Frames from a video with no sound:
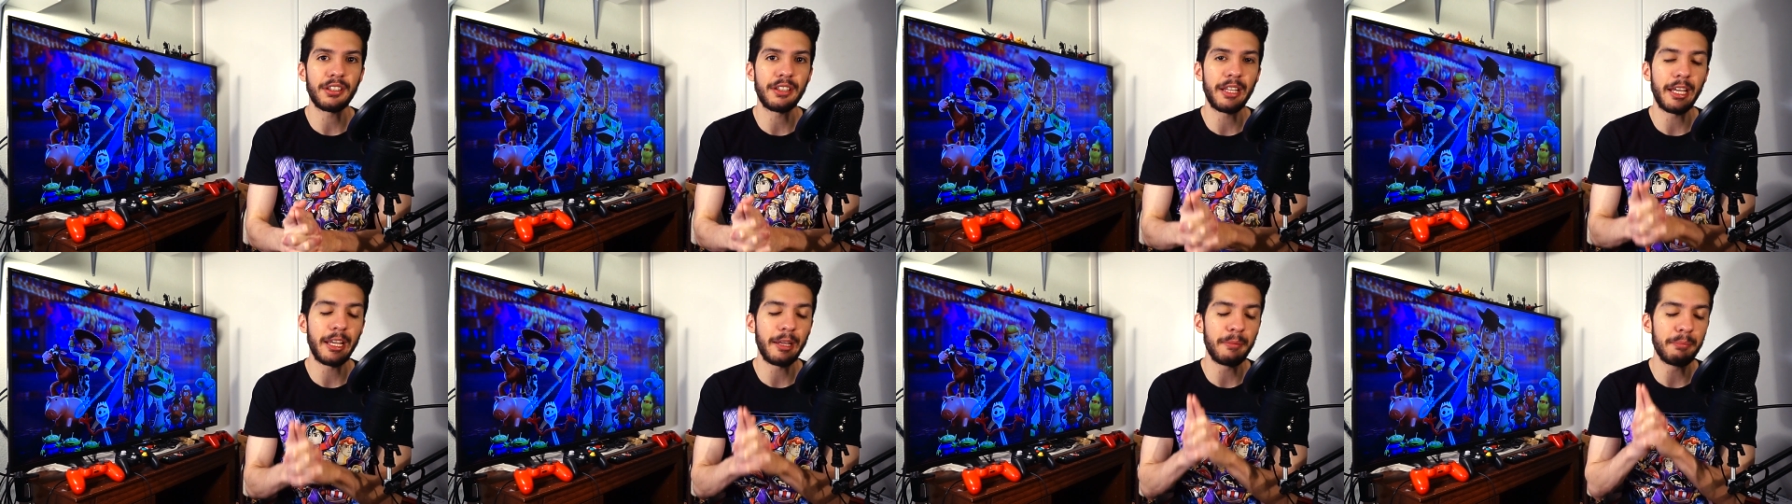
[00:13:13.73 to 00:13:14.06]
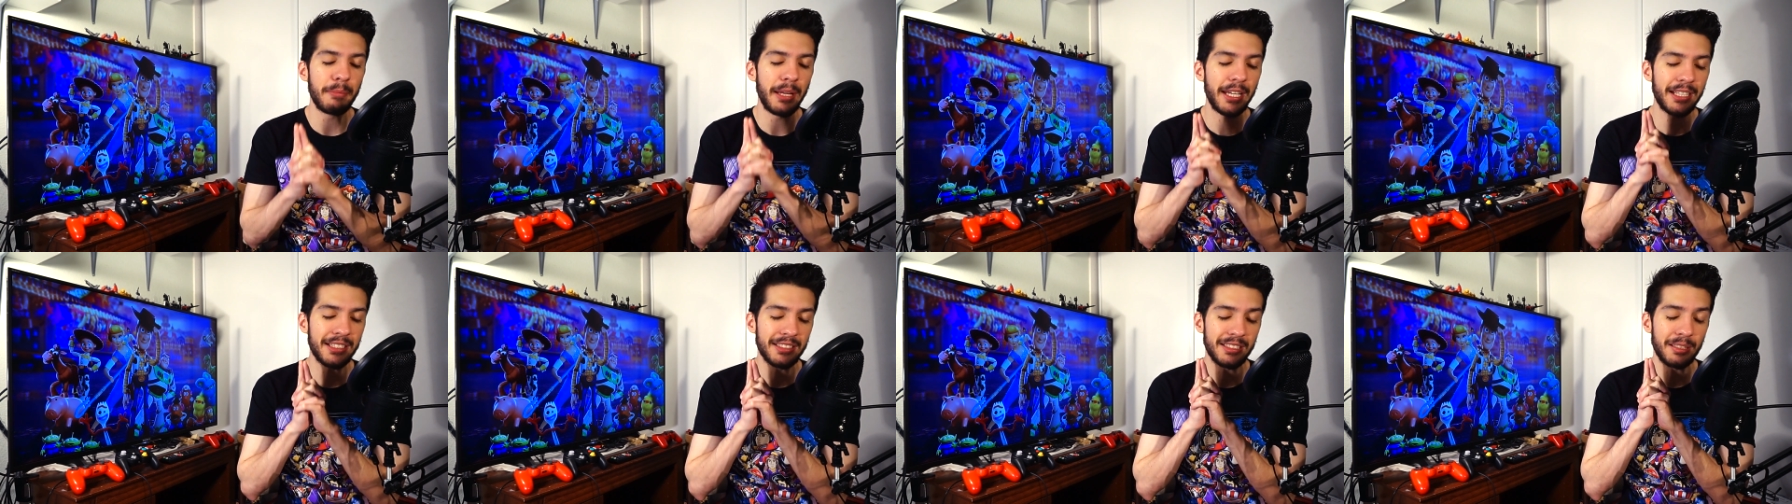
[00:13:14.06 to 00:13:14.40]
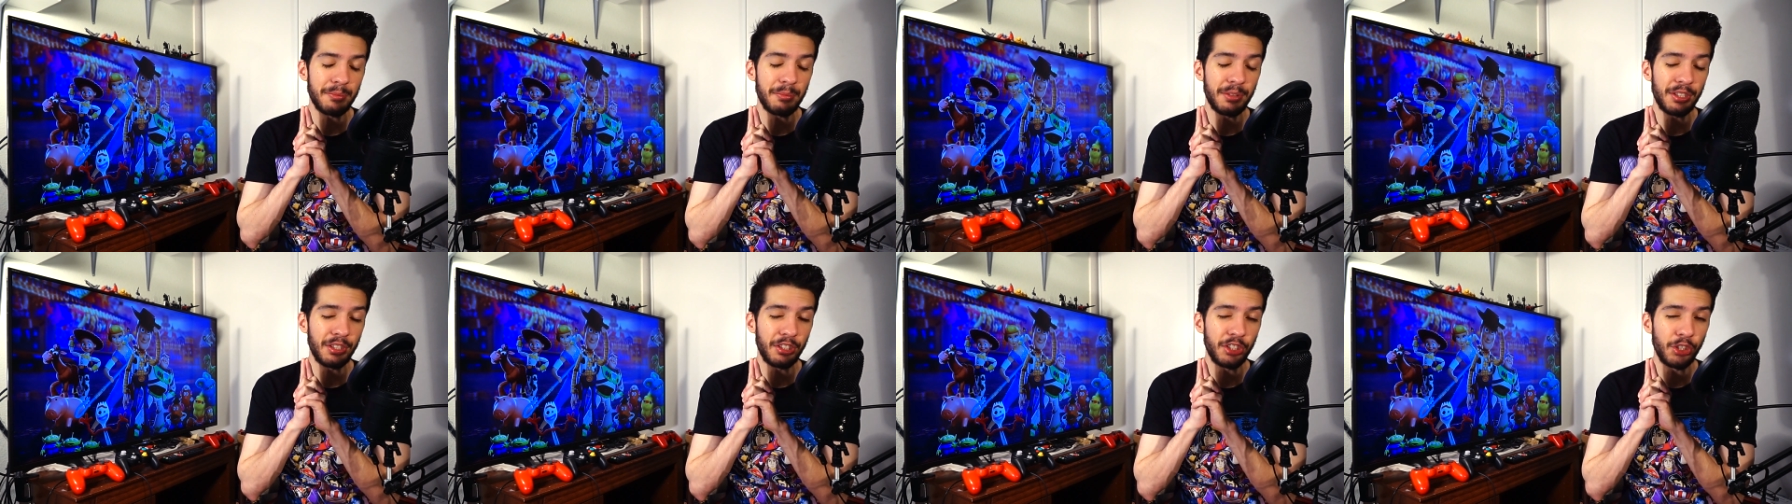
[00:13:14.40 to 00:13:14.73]
They make
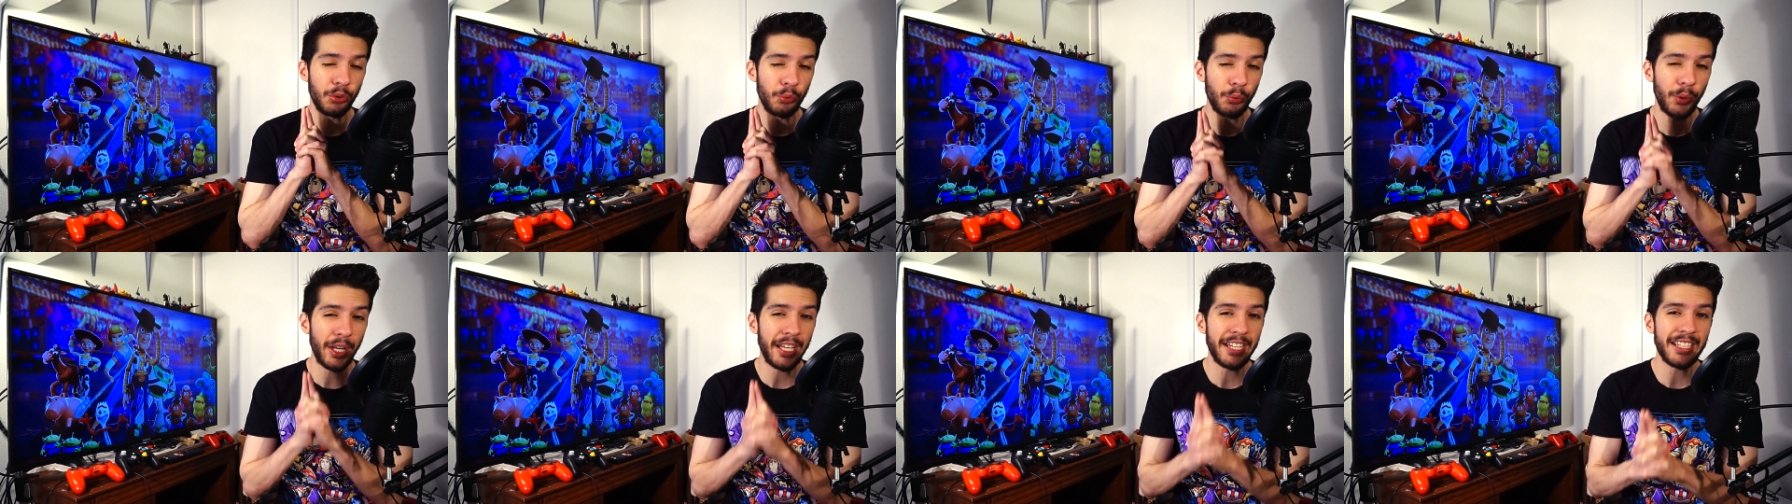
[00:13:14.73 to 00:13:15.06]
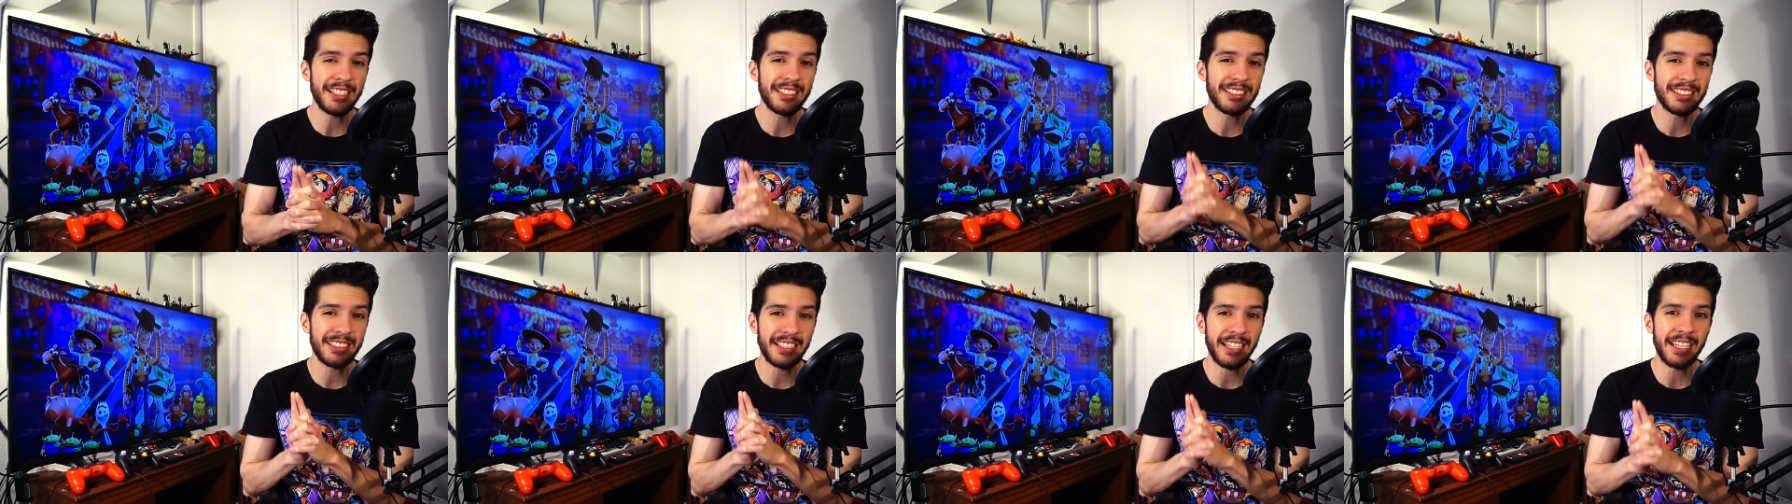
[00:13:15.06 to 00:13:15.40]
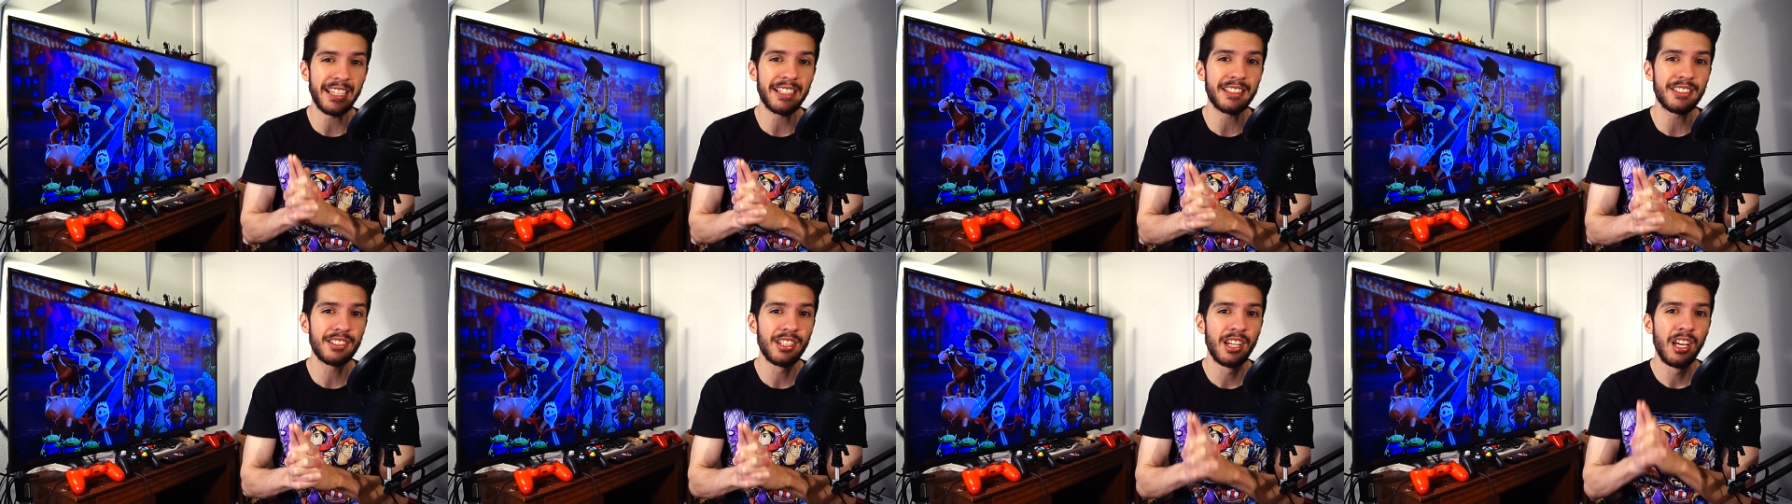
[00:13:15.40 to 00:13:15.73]
some of the greatest
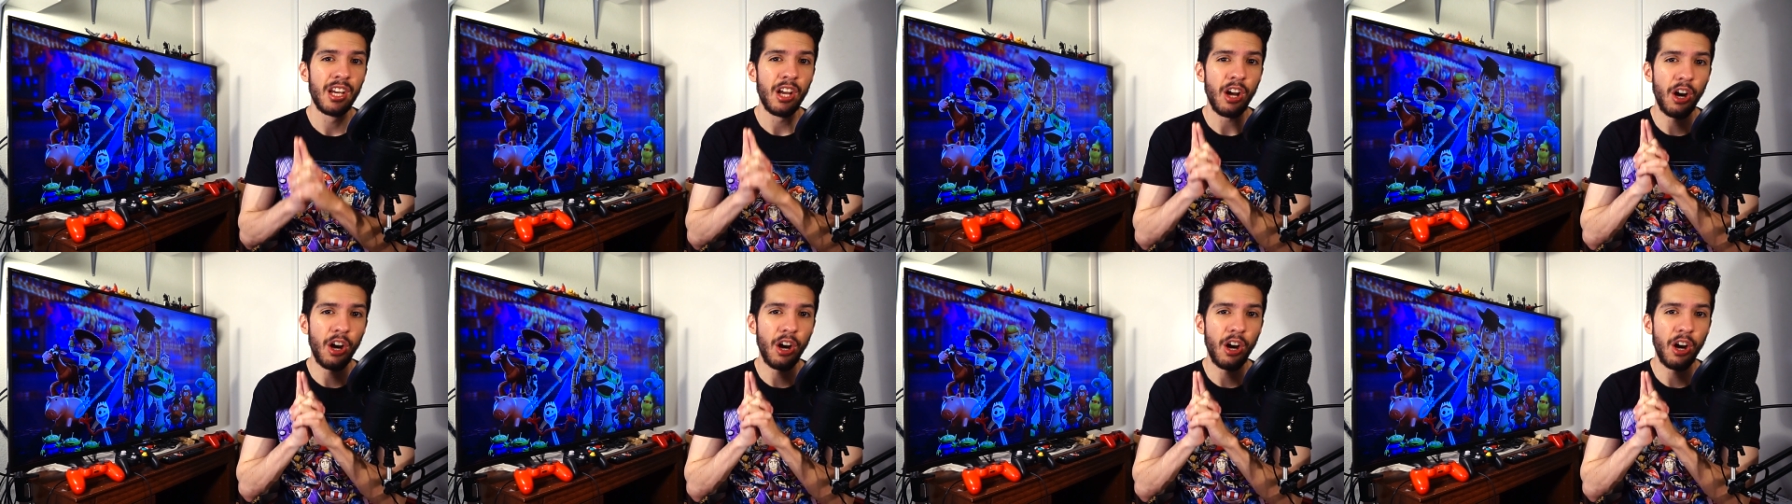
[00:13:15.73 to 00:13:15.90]
skits